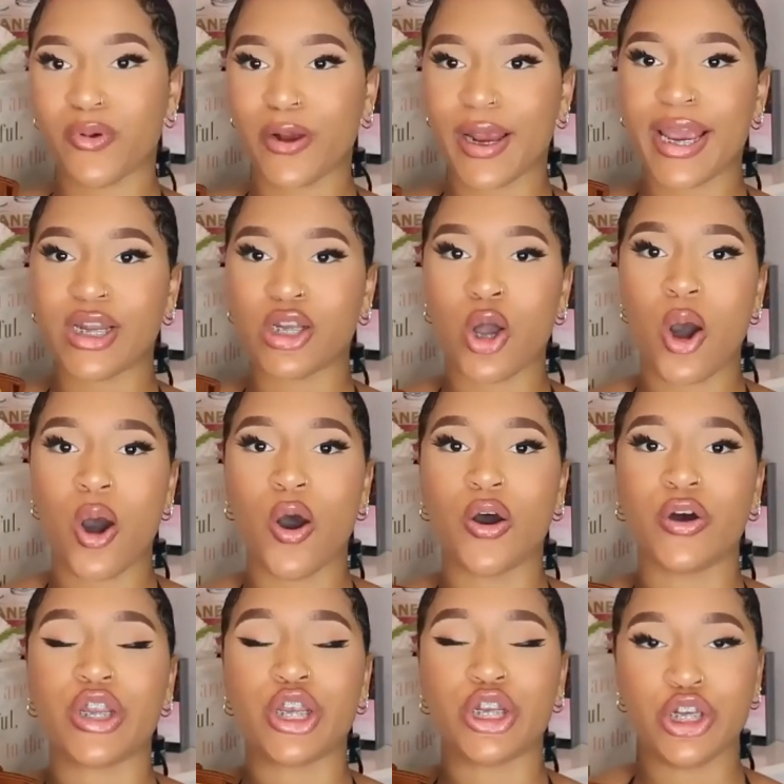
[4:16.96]
a brand
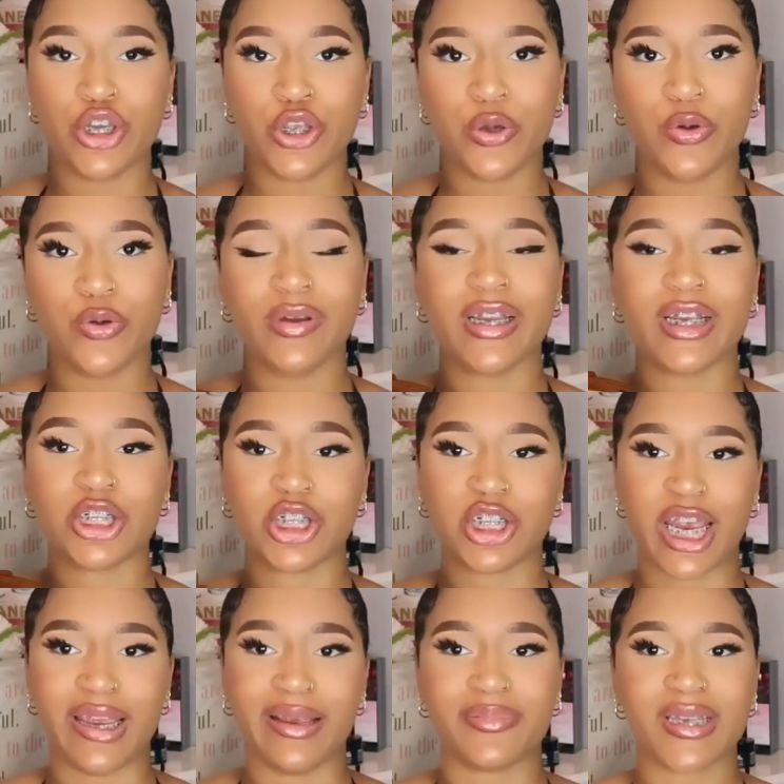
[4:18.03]
called Nude
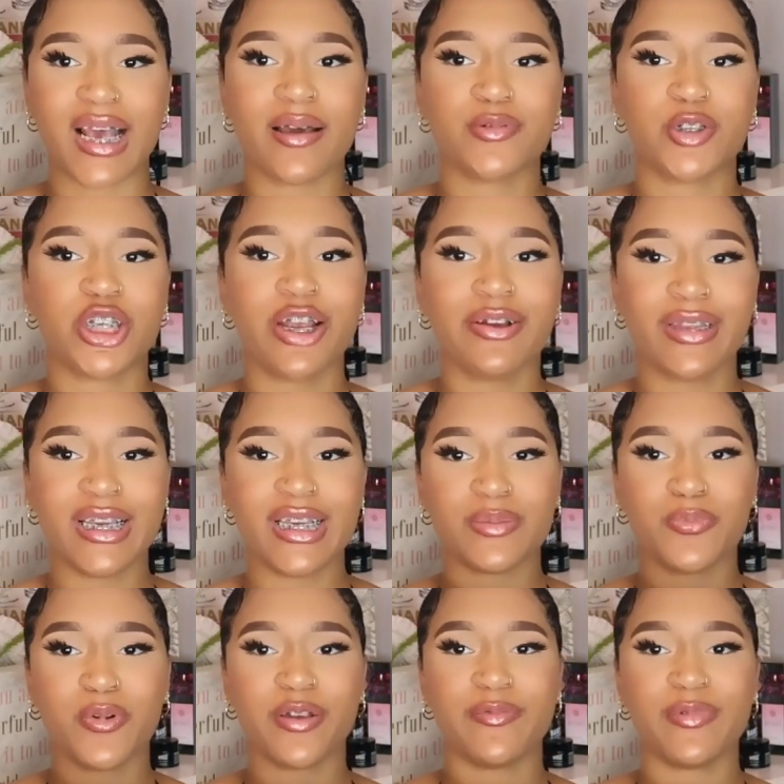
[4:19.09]
Shapes. I've shared
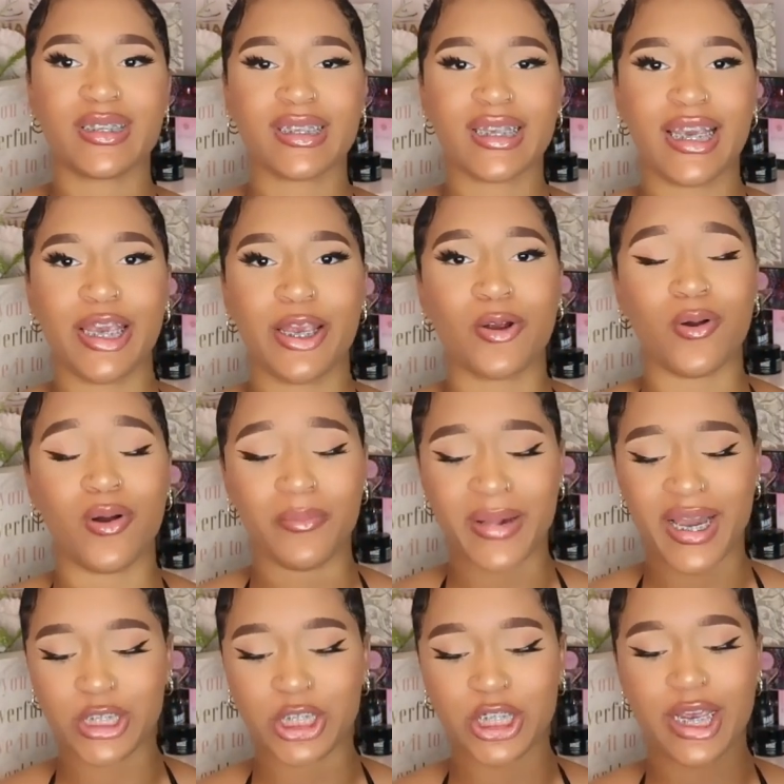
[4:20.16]
these previously here
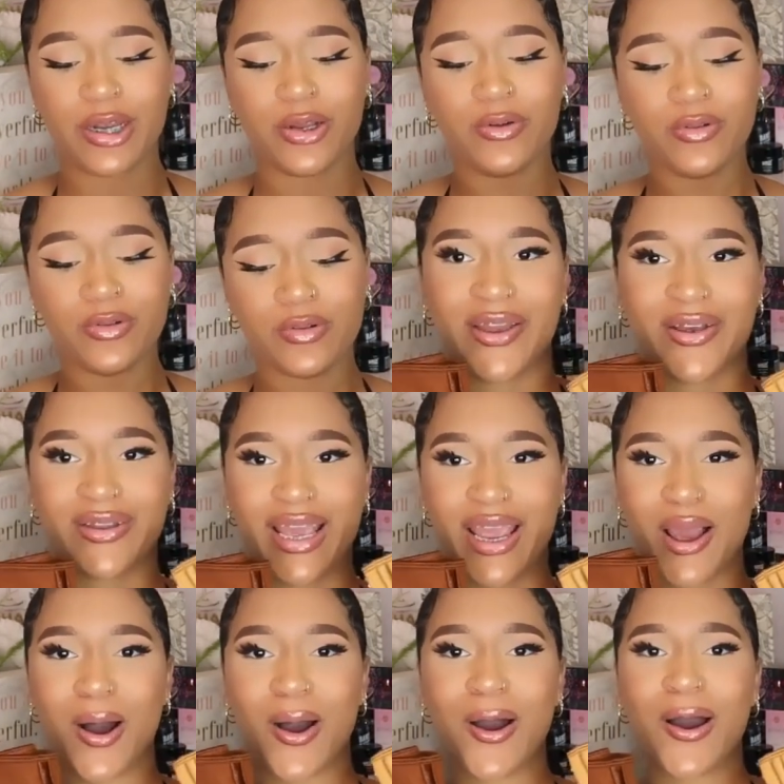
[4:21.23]
on my channel. Here
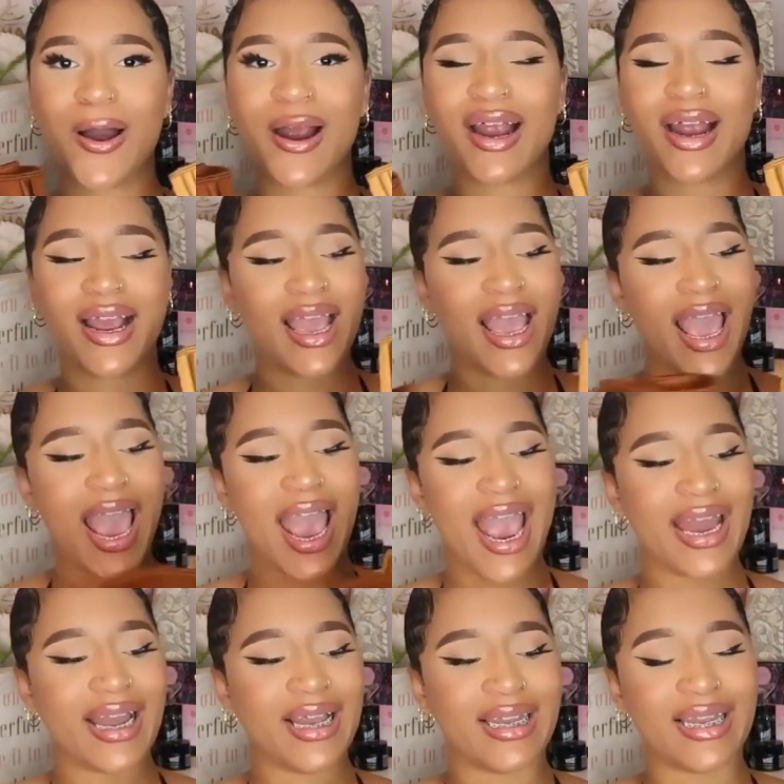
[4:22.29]
they are.
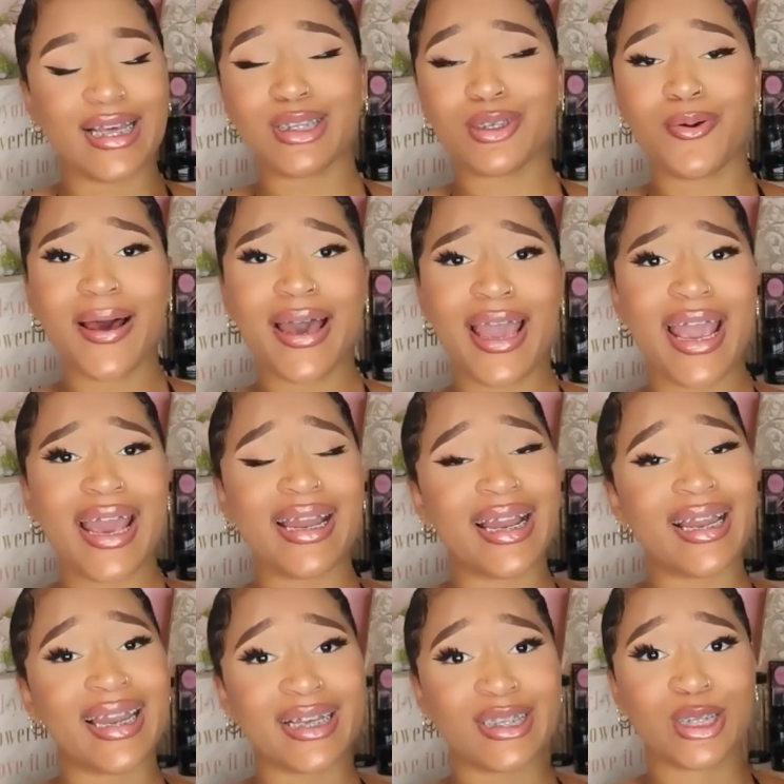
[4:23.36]
And let's go
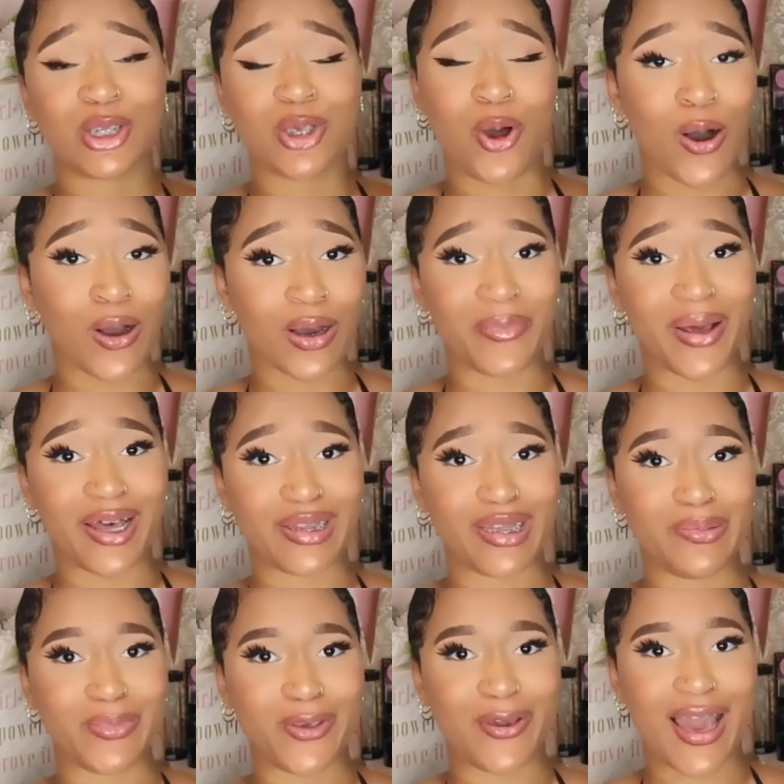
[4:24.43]
ahead and let's talk
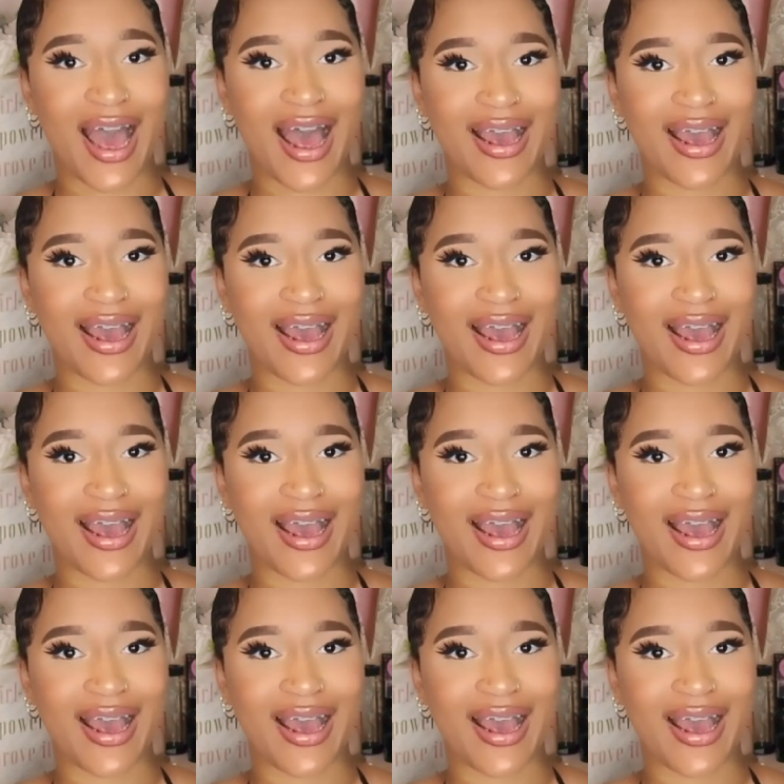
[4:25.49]
about them, you